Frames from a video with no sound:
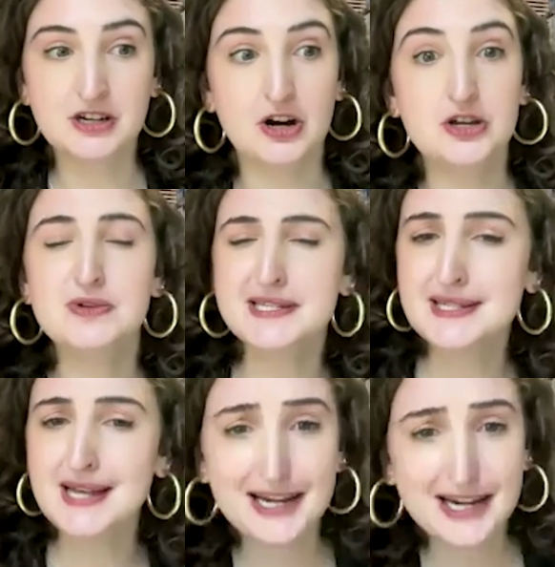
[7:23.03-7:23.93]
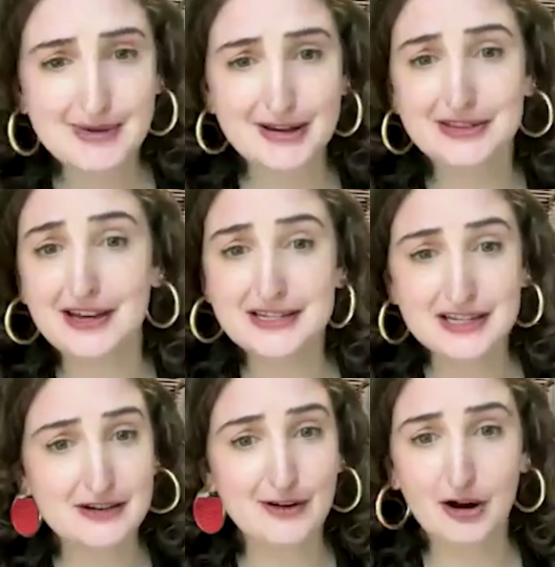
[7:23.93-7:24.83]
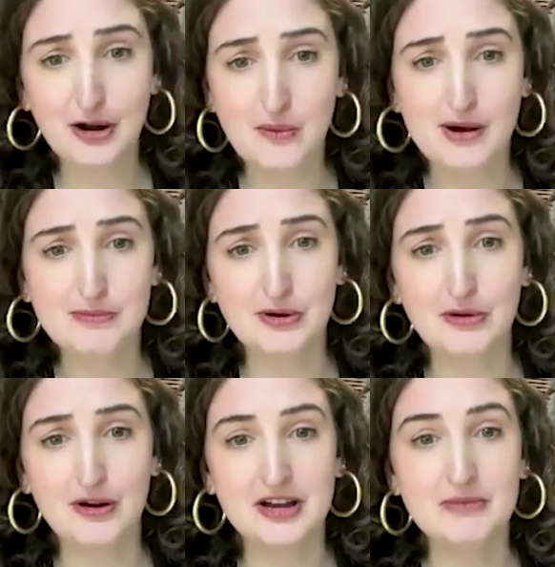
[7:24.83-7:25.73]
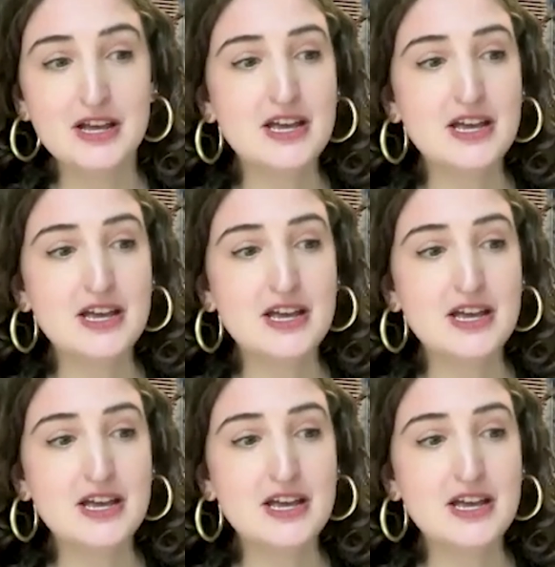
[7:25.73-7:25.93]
Are you excited about the idea of our co-op program?